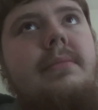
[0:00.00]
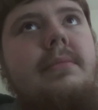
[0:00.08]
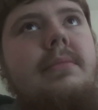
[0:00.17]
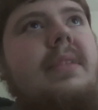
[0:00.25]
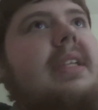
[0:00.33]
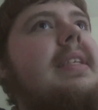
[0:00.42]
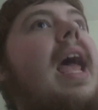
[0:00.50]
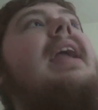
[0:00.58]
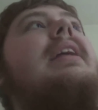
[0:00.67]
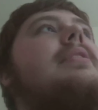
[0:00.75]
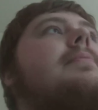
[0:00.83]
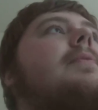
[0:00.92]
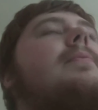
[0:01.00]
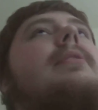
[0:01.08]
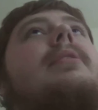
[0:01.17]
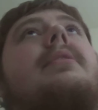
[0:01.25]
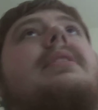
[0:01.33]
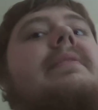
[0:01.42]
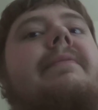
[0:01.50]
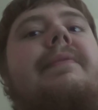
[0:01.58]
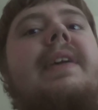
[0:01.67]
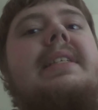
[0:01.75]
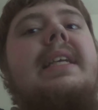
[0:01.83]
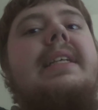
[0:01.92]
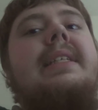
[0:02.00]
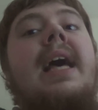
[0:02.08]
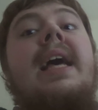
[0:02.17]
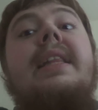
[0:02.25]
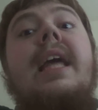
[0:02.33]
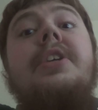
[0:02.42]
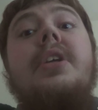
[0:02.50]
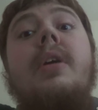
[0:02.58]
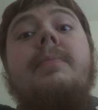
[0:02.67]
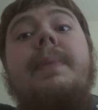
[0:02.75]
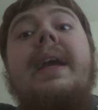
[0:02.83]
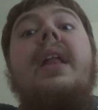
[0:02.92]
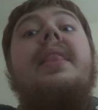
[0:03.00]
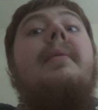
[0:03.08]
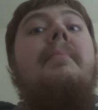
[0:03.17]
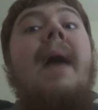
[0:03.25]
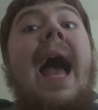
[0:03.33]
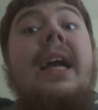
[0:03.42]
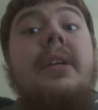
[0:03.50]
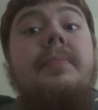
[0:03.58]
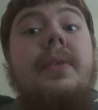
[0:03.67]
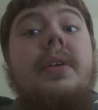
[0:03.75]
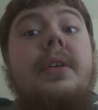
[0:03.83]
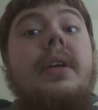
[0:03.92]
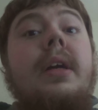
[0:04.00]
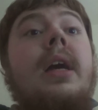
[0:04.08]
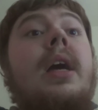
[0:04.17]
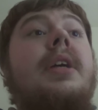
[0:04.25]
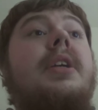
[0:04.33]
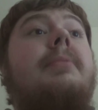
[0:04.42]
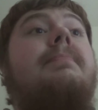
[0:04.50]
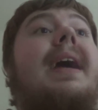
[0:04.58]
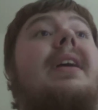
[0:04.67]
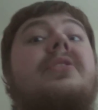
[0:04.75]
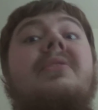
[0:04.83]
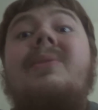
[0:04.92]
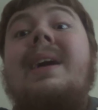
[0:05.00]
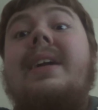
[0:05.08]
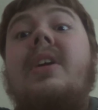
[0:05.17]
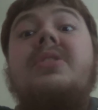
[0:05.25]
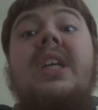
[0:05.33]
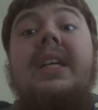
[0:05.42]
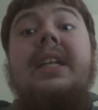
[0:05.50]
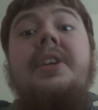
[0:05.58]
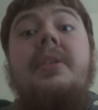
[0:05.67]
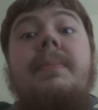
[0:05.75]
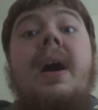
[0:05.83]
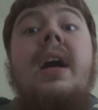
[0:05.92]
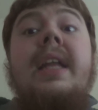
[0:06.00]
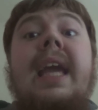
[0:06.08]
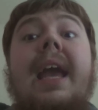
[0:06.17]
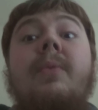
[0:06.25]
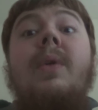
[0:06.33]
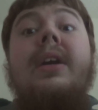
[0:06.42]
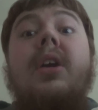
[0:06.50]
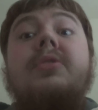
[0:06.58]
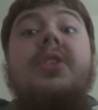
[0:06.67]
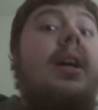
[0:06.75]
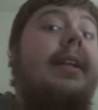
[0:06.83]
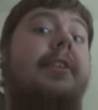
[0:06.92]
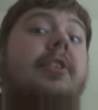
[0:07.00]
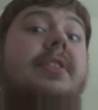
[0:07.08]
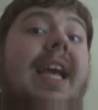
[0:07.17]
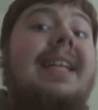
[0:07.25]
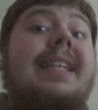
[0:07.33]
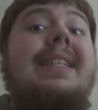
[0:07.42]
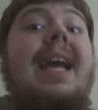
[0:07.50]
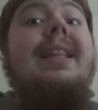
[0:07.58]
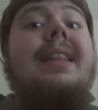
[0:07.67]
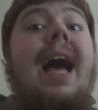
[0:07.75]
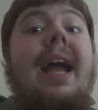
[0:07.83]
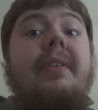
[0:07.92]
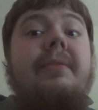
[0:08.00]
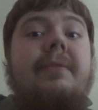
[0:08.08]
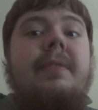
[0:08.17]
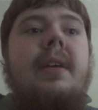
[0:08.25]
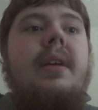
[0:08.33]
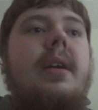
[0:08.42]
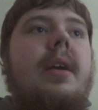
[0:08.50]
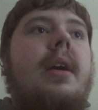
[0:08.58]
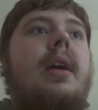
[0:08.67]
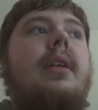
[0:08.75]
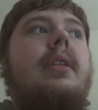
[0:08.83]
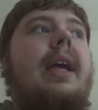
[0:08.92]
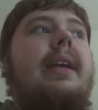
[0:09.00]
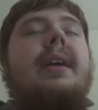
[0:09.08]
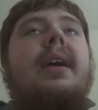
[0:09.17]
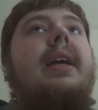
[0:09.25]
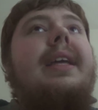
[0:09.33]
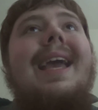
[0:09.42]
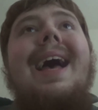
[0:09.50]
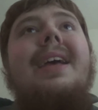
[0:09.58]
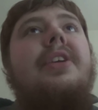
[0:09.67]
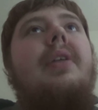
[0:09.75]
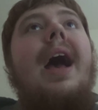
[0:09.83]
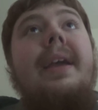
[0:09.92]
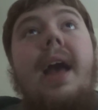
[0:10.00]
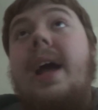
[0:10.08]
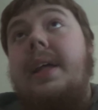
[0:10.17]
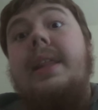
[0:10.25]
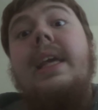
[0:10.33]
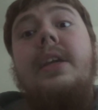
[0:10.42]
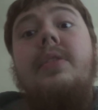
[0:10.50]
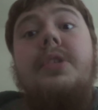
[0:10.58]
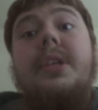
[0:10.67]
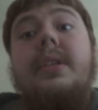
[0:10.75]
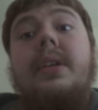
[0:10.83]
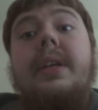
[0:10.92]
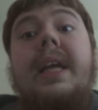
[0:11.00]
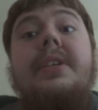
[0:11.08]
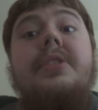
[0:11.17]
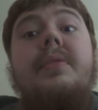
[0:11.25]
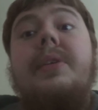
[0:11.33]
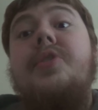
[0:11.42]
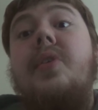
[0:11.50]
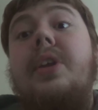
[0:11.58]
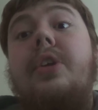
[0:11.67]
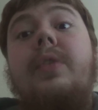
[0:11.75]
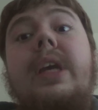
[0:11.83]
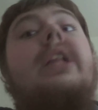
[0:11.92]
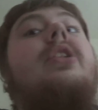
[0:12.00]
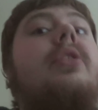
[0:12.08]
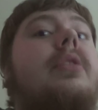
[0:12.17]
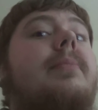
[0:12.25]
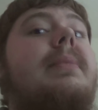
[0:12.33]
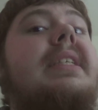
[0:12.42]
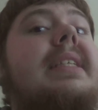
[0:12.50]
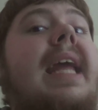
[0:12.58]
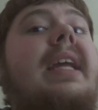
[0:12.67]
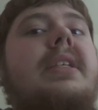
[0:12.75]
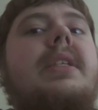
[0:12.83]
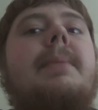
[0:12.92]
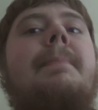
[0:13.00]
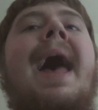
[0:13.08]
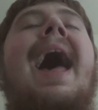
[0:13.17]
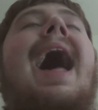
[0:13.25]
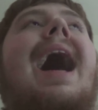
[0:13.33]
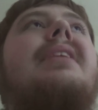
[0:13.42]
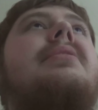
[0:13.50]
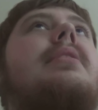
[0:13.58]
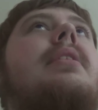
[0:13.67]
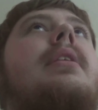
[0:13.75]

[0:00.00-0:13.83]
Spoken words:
the science of the world and physics, they should all be on the back burner compared to what goes on in your body and what goes on in your day-to-day life. Like, yeah, I think you should learn history so that you can learn the mistakes of the past.